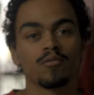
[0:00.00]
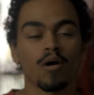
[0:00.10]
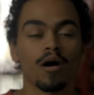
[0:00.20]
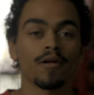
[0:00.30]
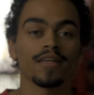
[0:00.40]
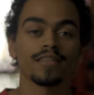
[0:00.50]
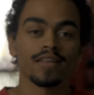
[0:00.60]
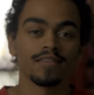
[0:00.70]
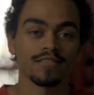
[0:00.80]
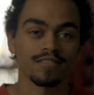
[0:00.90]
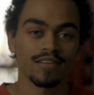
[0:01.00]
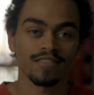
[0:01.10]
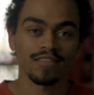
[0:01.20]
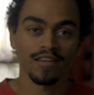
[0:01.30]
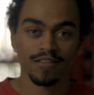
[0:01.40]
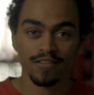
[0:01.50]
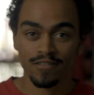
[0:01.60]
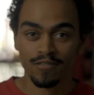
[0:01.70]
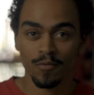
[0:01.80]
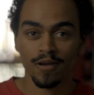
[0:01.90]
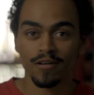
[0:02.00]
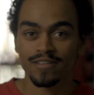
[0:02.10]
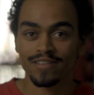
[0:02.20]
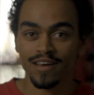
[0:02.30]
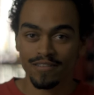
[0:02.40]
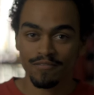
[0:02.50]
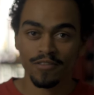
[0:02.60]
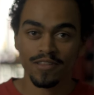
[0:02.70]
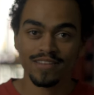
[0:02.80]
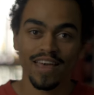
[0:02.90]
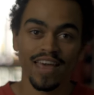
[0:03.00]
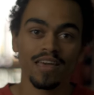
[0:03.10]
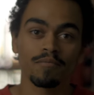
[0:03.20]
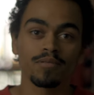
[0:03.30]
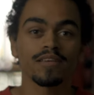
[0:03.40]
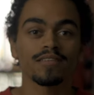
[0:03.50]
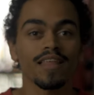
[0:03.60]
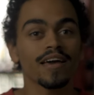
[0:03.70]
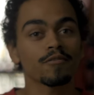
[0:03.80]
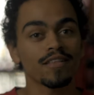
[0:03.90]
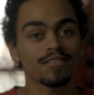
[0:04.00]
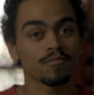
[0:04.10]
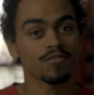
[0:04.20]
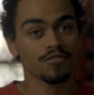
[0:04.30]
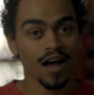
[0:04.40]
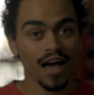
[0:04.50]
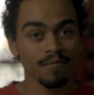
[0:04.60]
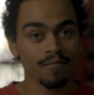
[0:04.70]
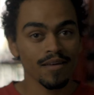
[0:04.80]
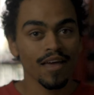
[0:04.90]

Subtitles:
Well, all right, ladies and gents and others, we are done for the day. Please like, rate, and subscribe.